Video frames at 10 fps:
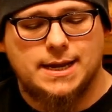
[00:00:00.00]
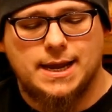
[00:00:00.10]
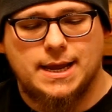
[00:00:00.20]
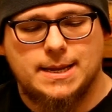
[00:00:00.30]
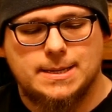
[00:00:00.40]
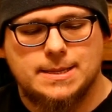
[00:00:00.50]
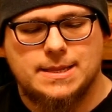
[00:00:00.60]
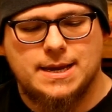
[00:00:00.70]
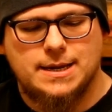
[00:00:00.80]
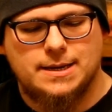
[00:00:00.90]
and
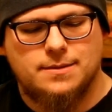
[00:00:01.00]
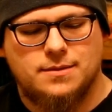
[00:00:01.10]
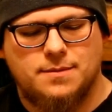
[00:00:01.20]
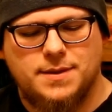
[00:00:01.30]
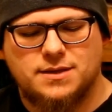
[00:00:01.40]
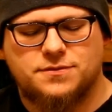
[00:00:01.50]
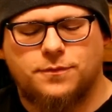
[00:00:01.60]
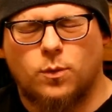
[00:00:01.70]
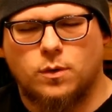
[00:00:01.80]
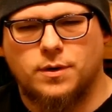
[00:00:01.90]
the
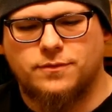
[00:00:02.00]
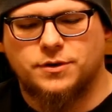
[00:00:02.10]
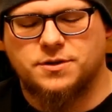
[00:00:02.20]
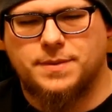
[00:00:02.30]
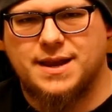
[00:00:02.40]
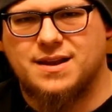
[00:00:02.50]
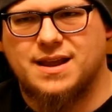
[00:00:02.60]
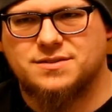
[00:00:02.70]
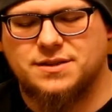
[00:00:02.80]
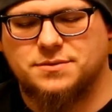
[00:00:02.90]
PS4 one for Japan
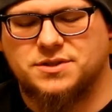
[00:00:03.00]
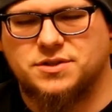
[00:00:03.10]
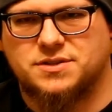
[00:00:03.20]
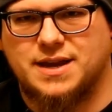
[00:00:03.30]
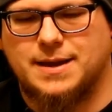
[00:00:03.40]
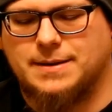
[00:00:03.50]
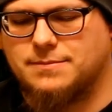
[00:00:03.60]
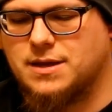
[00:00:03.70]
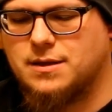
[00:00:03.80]
actually was just a